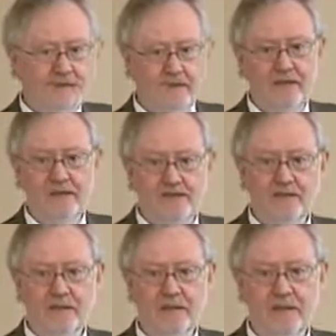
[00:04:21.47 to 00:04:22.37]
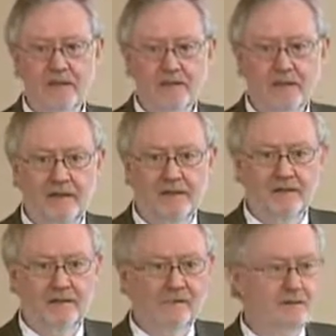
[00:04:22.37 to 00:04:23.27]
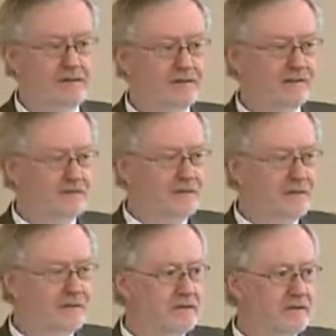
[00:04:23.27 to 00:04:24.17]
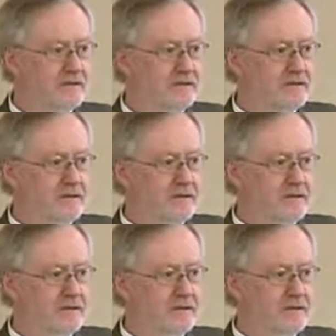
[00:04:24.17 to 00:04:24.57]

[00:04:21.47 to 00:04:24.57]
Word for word: I should subcontract to the Division of Subsistence